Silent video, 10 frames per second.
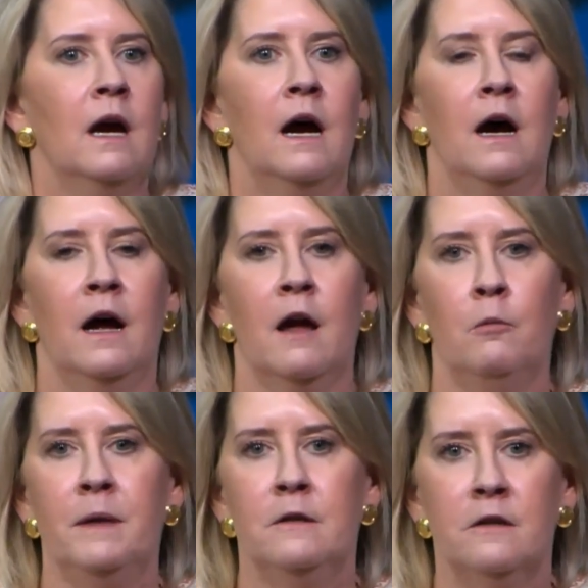
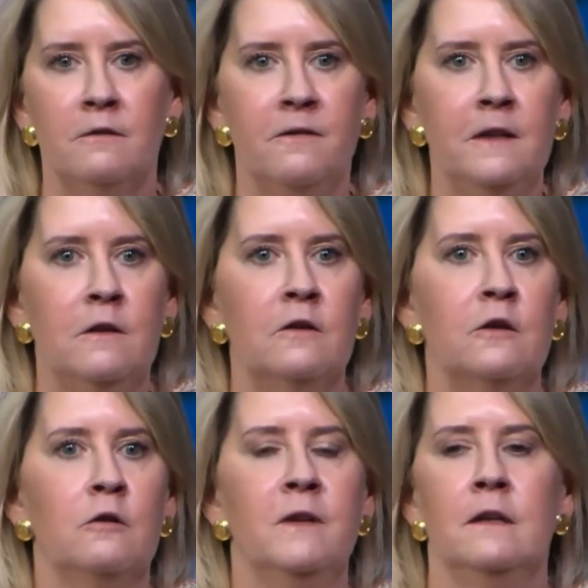helping to defeat the
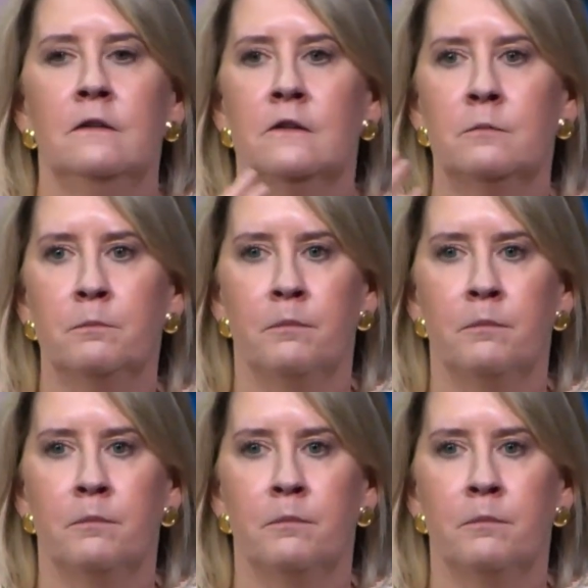Soviets,